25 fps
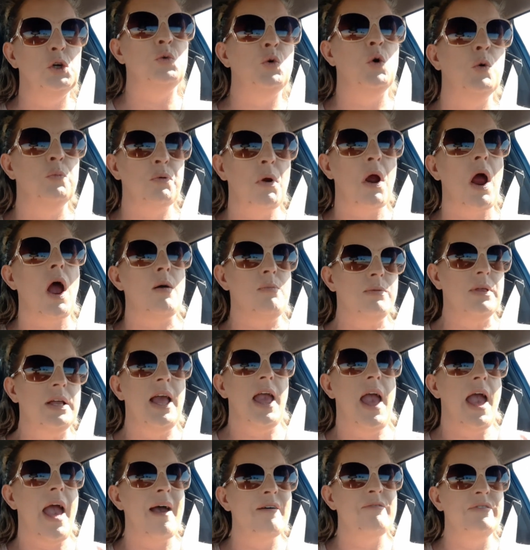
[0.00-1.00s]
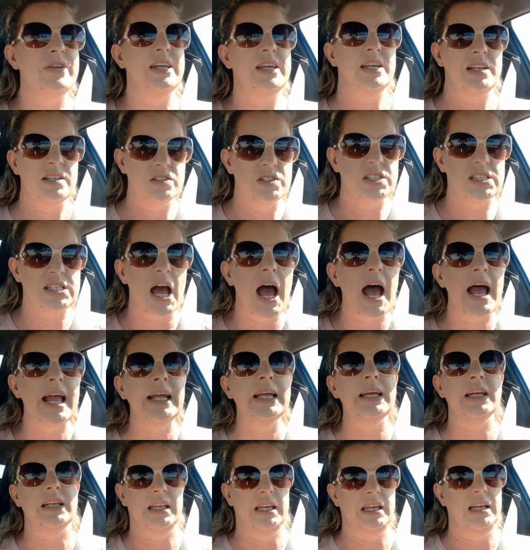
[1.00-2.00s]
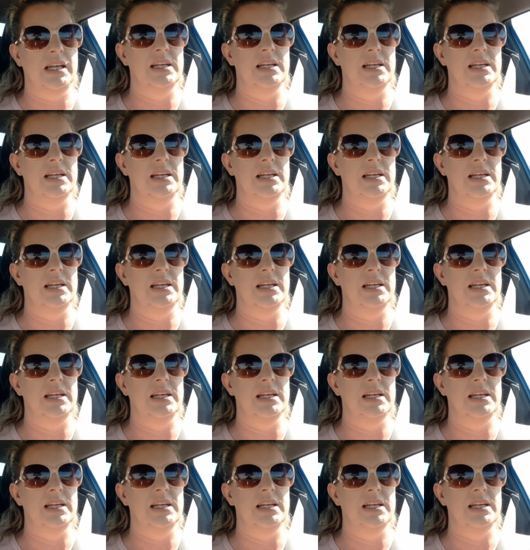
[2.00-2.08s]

will probably have an anxiety